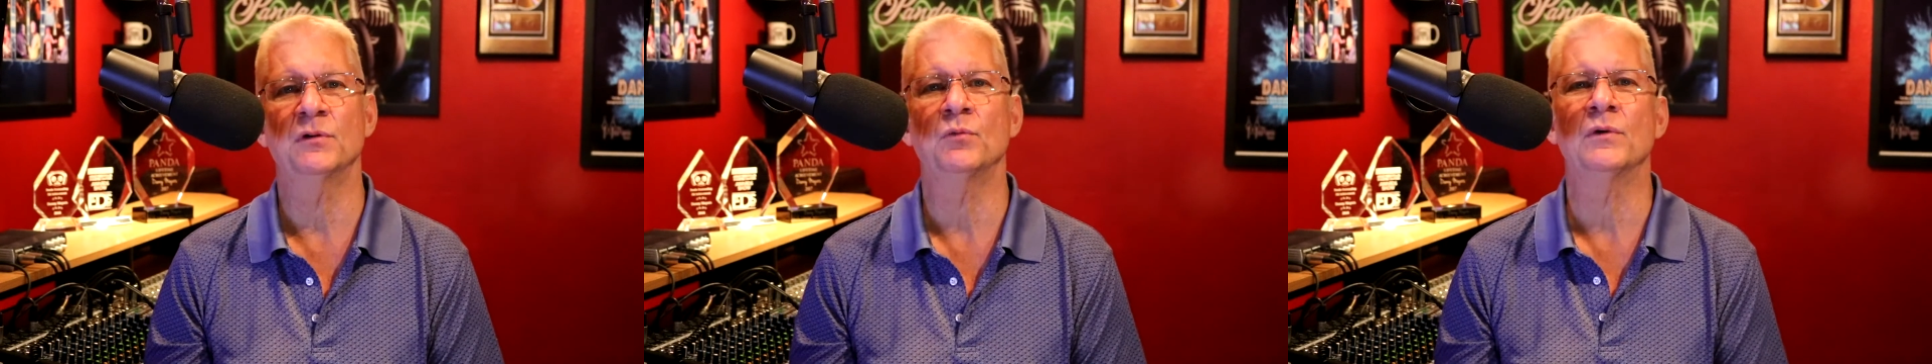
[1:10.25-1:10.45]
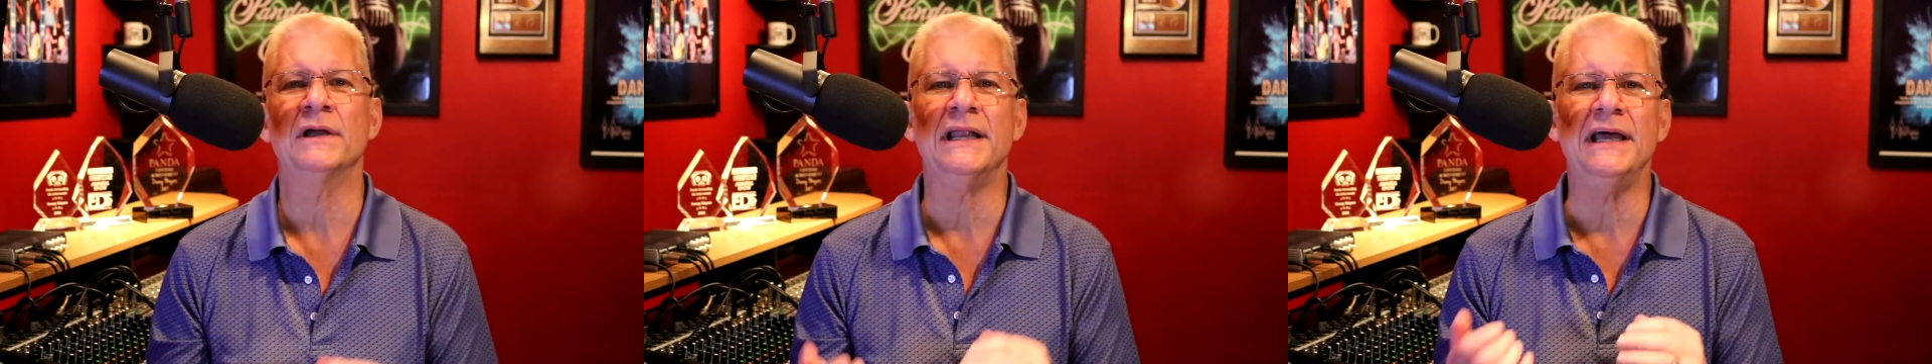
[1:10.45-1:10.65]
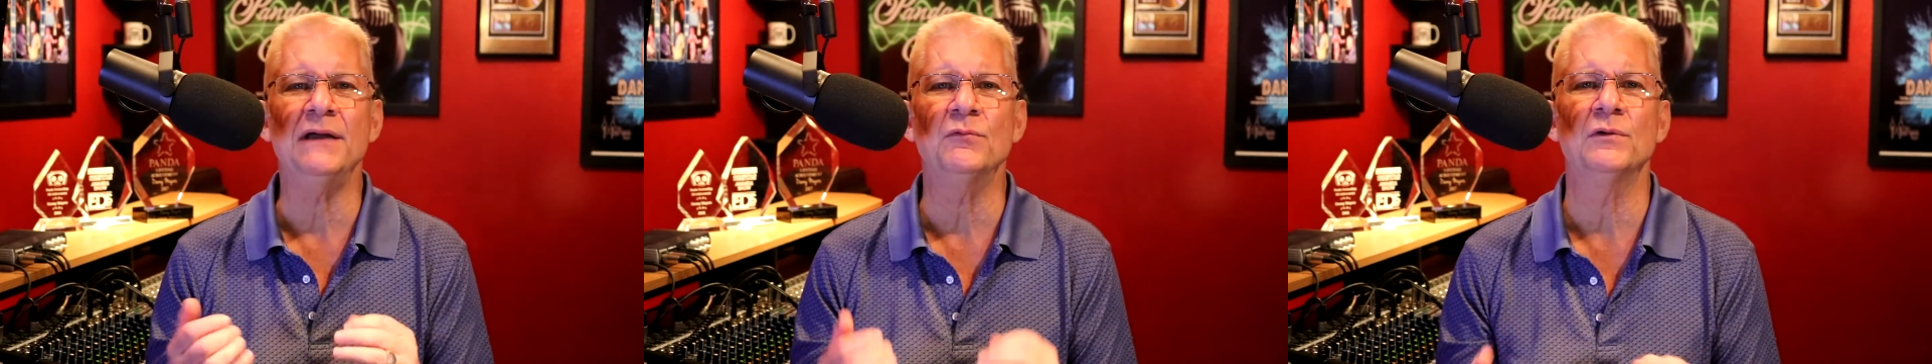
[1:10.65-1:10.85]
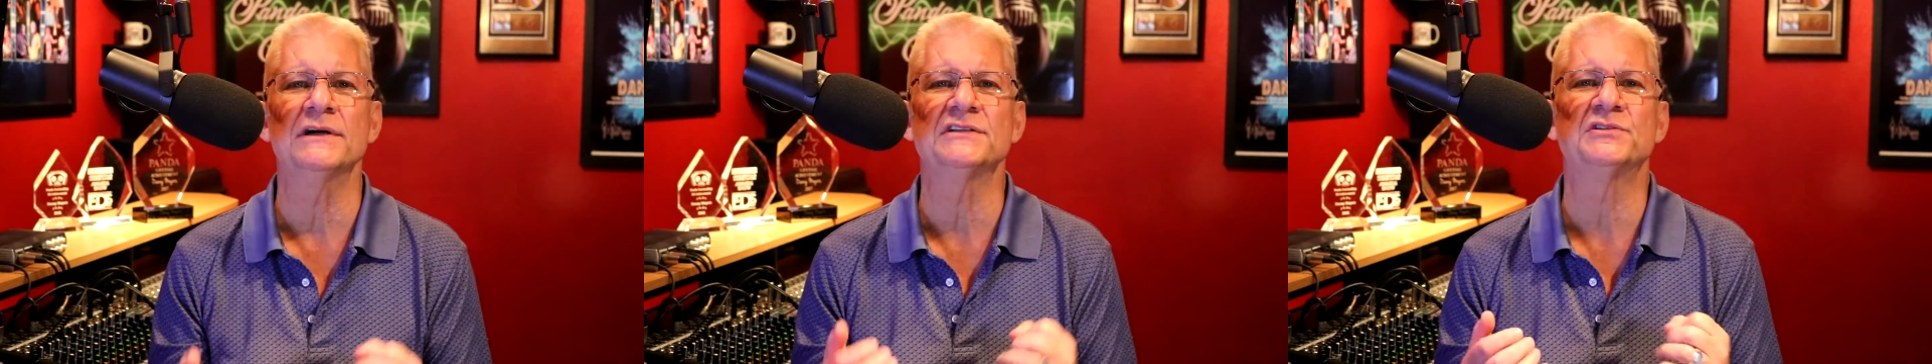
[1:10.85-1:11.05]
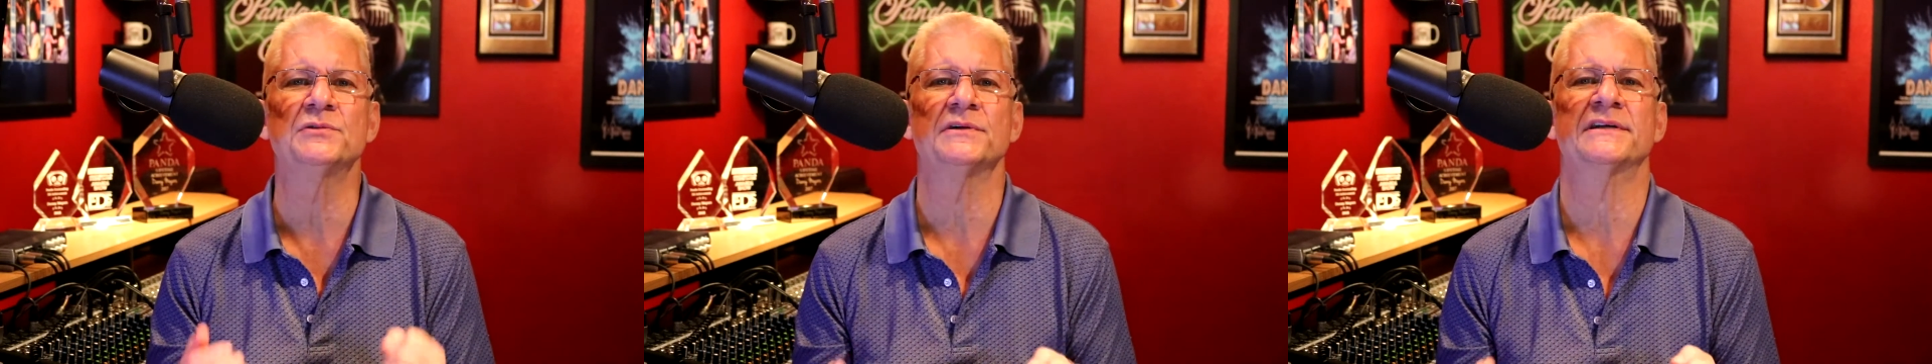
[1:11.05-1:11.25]
but what I
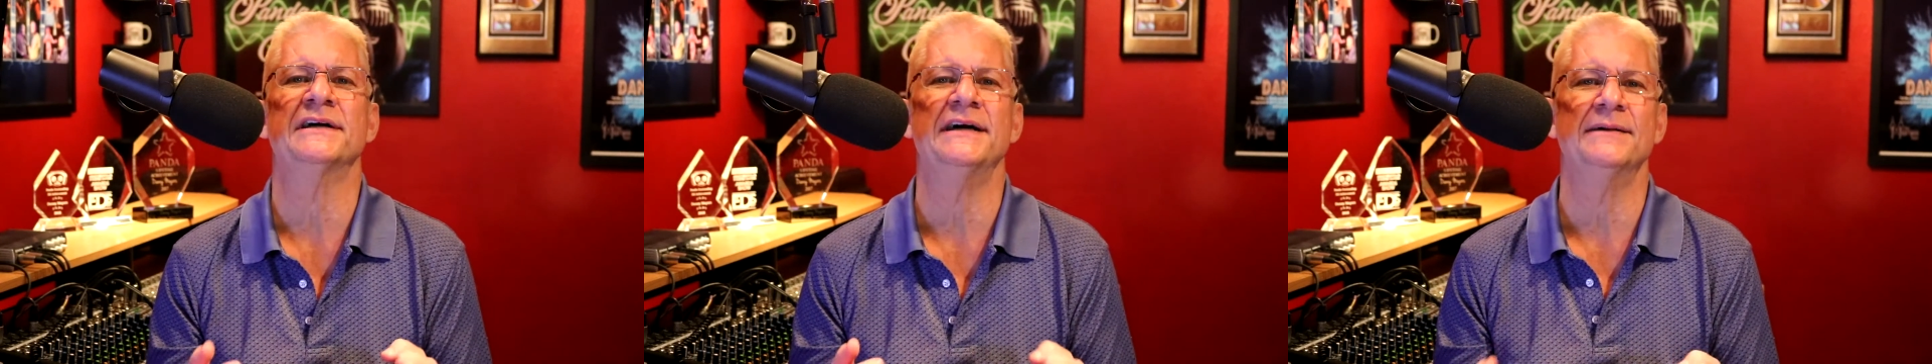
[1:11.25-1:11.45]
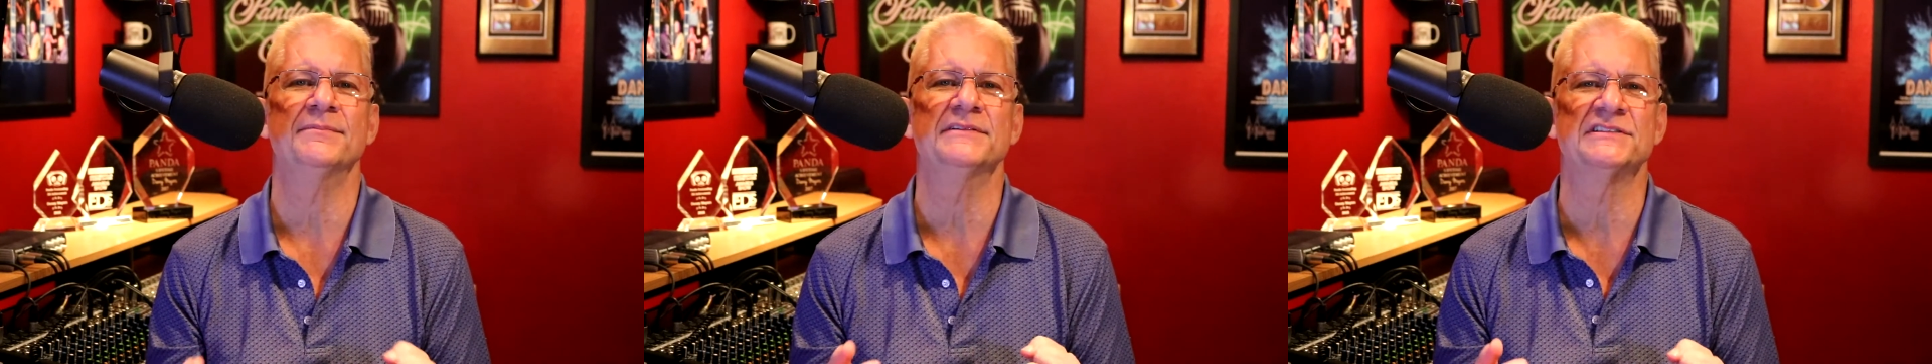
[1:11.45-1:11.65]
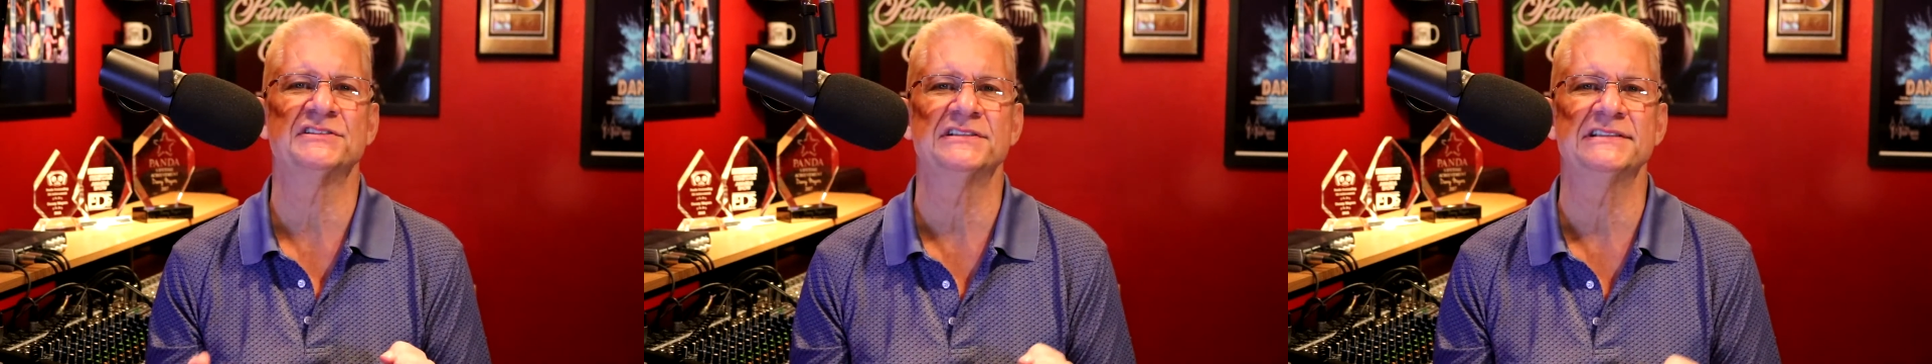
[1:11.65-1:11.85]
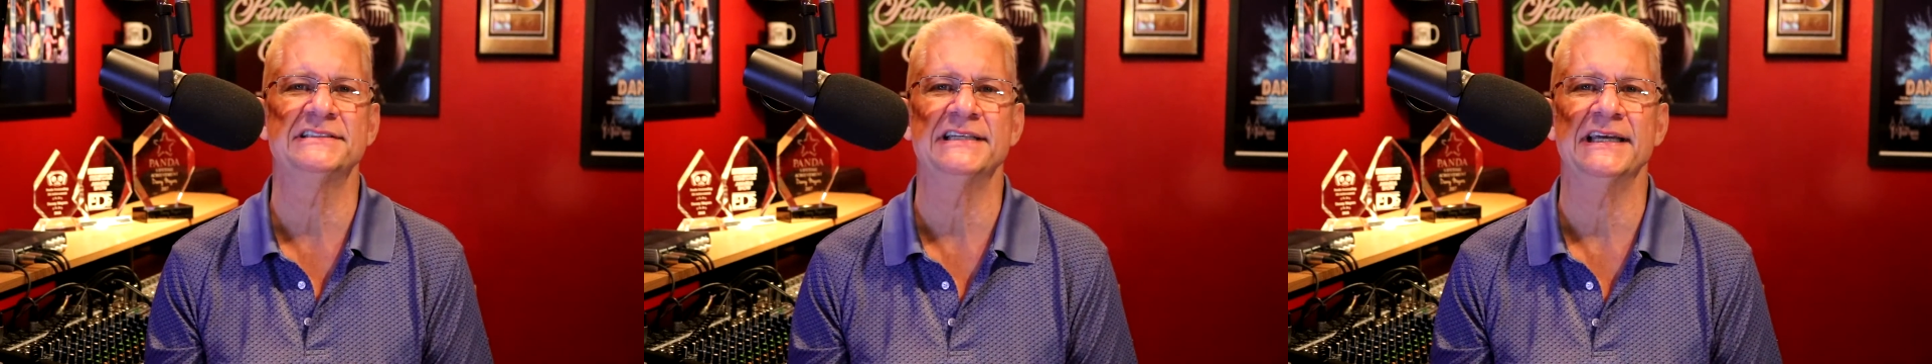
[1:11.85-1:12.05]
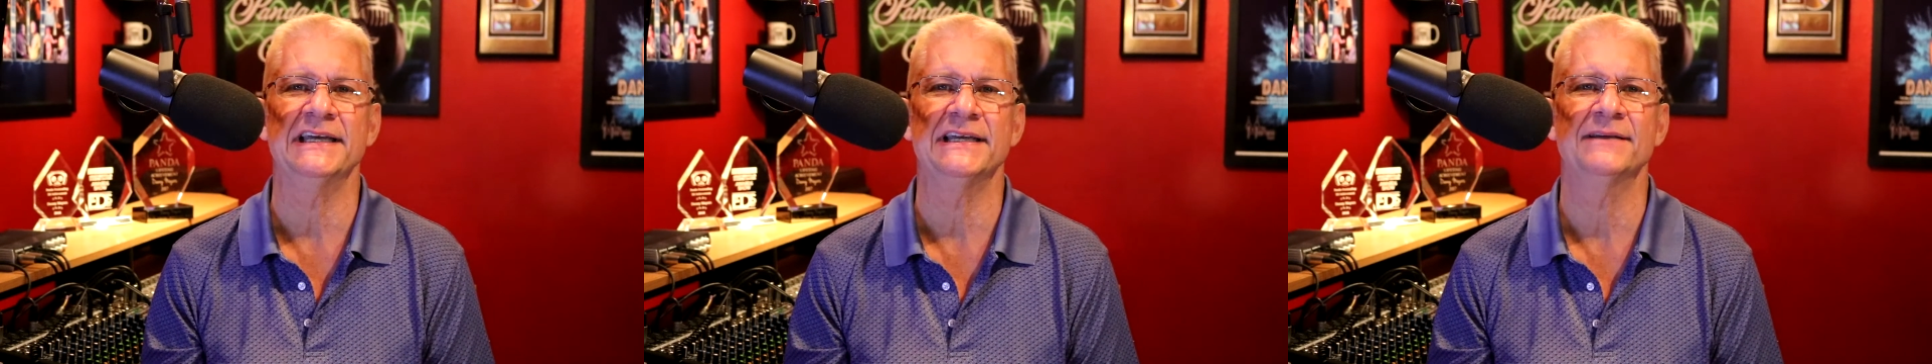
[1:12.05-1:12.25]
want to accomplish
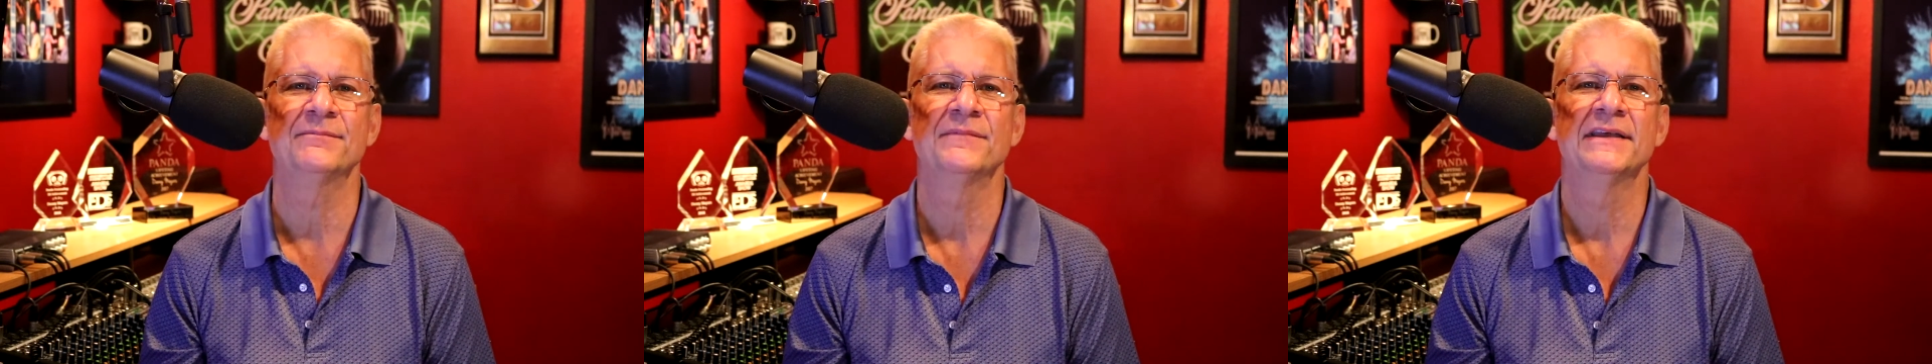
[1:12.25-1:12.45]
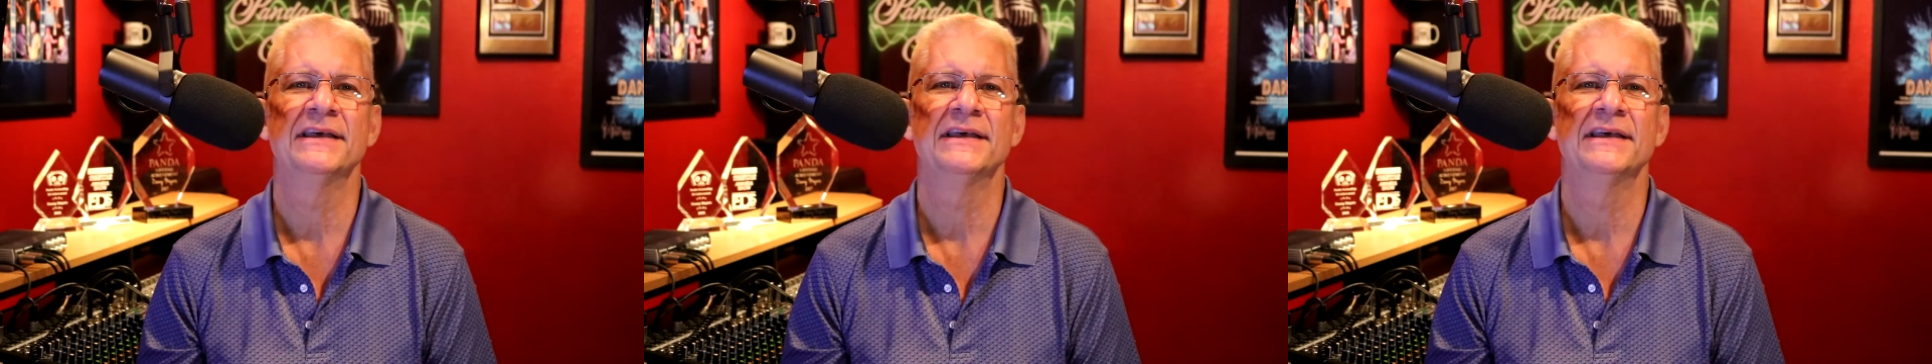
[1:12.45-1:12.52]
today